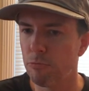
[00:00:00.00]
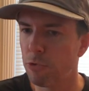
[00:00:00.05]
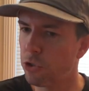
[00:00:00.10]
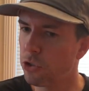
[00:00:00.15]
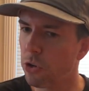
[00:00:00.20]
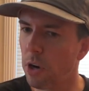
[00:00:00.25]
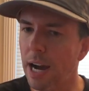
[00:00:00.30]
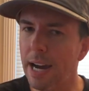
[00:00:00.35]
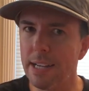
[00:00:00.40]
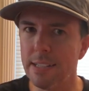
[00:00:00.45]

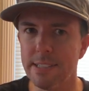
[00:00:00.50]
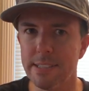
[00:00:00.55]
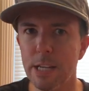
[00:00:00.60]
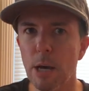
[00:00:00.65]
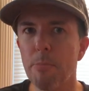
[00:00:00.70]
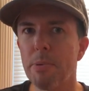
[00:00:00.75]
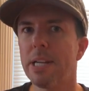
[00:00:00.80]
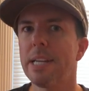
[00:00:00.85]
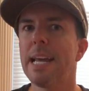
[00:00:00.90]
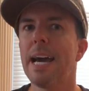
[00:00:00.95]
Try
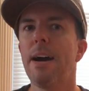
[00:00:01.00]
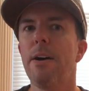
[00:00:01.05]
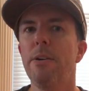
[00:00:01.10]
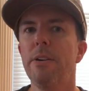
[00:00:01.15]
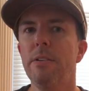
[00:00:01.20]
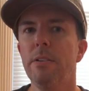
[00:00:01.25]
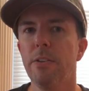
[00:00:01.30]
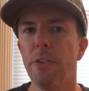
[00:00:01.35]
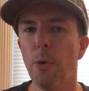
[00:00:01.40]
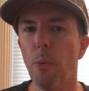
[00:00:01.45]
stepping
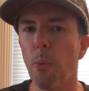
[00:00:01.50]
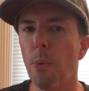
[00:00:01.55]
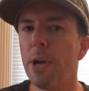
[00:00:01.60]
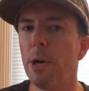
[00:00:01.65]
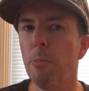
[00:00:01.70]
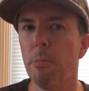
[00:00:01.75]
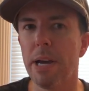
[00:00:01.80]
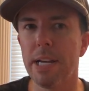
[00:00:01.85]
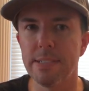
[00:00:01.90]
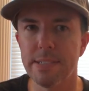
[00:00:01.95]
down the
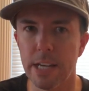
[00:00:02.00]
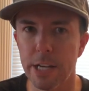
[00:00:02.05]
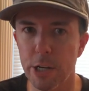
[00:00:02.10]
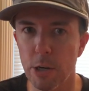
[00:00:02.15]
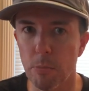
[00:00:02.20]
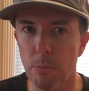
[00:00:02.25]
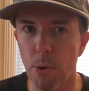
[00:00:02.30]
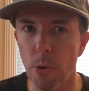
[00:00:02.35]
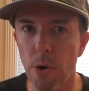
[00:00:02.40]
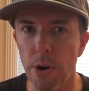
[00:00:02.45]
wheelbase on
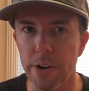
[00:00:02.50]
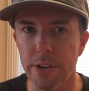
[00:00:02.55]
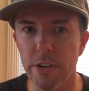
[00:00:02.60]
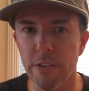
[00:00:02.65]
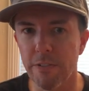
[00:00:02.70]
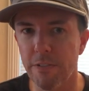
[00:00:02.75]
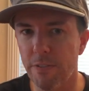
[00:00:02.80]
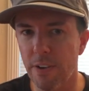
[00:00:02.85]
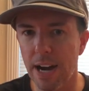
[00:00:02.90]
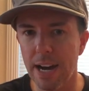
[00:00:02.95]
your board.
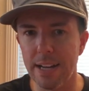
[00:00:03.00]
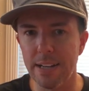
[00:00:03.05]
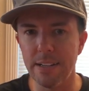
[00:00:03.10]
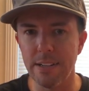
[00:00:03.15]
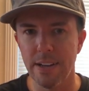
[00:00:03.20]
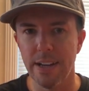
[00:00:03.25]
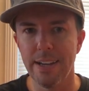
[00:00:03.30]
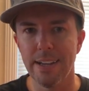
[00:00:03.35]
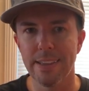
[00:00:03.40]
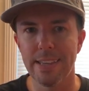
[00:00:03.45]
You'll
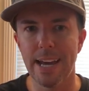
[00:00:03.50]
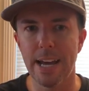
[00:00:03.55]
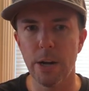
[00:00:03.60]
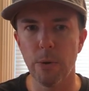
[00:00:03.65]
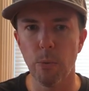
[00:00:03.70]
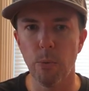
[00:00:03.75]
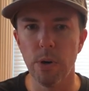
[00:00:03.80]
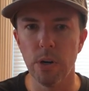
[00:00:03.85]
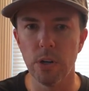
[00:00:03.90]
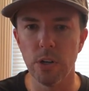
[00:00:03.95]
find that
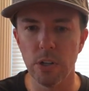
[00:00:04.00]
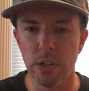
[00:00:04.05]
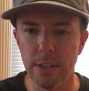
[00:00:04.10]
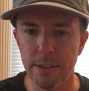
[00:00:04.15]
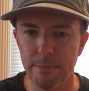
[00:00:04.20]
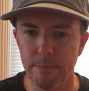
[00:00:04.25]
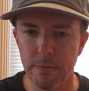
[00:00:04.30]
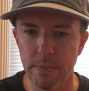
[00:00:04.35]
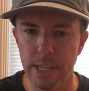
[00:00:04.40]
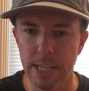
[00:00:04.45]
it
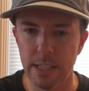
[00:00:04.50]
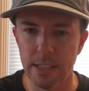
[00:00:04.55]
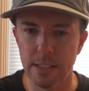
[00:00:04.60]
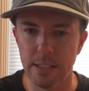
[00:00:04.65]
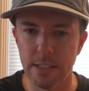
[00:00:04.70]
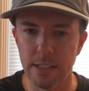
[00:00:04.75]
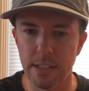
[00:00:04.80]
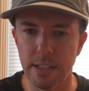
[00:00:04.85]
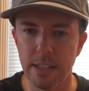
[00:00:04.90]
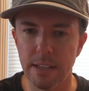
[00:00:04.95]
will
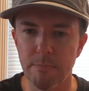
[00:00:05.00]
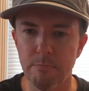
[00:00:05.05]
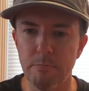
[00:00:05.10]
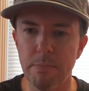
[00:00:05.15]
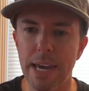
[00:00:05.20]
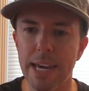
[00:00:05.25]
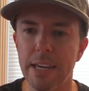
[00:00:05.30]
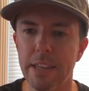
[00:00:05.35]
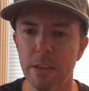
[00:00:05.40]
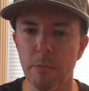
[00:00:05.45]

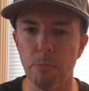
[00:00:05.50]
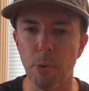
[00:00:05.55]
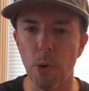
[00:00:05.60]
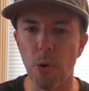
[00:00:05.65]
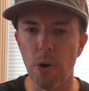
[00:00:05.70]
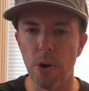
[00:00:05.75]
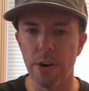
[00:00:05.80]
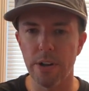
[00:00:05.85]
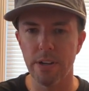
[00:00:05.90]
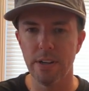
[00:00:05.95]
make the
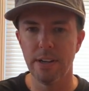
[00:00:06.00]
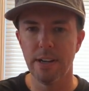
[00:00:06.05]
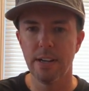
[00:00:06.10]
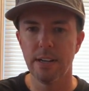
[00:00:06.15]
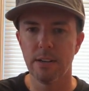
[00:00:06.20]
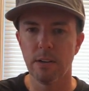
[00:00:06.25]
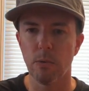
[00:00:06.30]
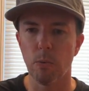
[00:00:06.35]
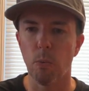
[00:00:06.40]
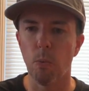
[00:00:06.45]
board
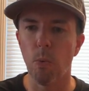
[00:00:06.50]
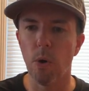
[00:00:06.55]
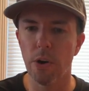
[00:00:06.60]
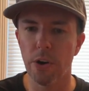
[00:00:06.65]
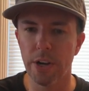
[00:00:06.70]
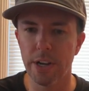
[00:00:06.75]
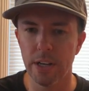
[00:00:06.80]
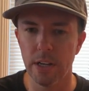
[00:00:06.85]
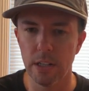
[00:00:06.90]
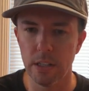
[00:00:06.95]

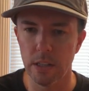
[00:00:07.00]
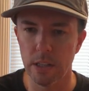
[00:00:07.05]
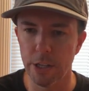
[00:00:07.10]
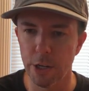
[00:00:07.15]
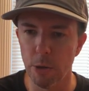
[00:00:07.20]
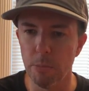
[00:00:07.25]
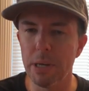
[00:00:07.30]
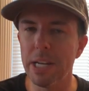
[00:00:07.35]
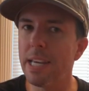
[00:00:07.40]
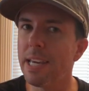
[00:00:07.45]
work a
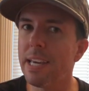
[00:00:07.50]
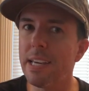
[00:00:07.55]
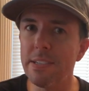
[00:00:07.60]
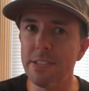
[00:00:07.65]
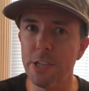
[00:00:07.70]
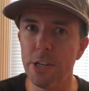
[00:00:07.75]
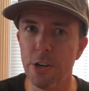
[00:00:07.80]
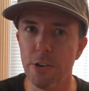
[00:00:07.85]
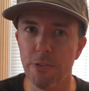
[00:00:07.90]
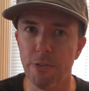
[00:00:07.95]
little bit
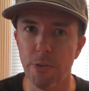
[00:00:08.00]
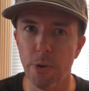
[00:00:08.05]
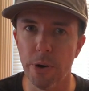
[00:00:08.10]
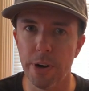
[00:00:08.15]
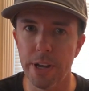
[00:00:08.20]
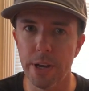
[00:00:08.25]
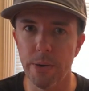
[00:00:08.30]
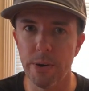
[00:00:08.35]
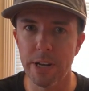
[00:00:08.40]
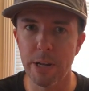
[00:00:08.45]
easier for
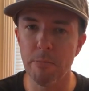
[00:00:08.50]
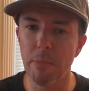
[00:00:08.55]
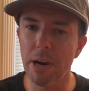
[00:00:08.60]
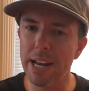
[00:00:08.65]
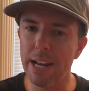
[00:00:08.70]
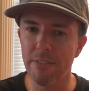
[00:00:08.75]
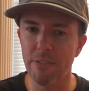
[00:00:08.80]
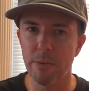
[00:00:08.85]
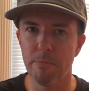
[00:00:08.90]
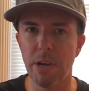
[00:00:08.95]
you, and you
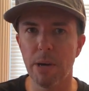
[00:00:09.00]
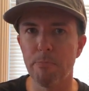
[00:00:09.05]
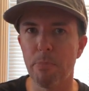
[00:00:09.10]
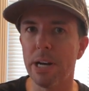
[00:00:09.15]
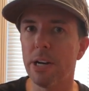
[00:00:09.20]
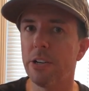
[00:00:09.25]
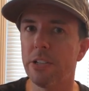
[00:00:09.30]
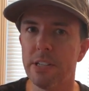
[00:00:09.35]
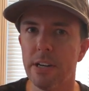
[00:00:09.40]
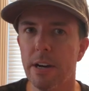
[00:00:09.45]
might have a
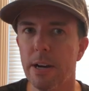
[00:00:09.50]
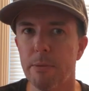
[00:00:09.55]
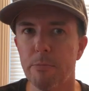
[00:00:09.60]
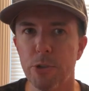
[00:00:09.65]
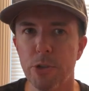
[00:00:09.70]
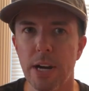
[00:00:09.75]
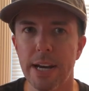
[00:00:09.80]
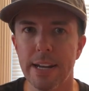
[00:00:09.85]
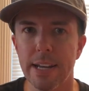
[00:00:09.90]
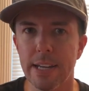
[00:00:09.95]
better time
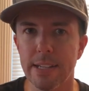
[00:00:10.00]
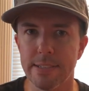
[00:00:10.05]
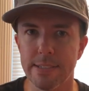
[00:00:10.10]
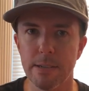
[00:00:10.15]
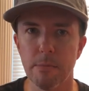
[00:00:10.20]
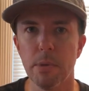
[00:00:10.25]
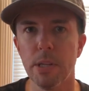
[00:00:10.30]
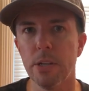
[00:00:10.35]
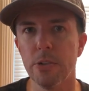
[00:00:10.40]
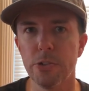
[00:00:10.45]
trying to get
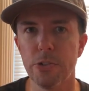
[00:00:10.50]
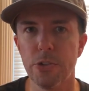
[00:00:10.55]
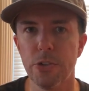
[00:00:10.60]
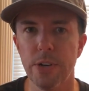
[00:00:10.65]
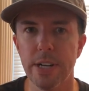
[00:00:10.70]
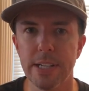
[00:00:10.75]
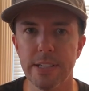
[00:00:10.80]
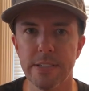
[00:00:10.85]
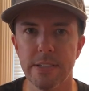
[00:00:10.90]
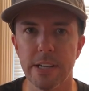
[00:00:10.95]
some of those
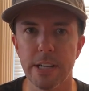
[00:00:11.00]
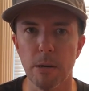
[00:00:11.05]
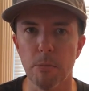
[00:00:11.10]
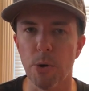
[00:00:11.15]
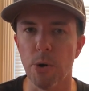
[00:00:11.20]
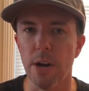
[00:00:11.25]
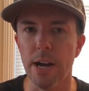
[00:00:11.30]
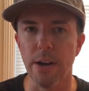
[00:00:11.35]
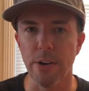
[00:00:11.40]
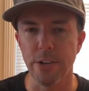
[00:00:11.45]
tricks to come
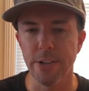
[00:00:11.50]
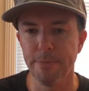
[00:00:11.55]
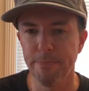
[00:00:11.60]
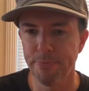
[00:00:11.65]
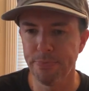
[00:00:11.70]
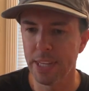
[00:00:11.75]
around.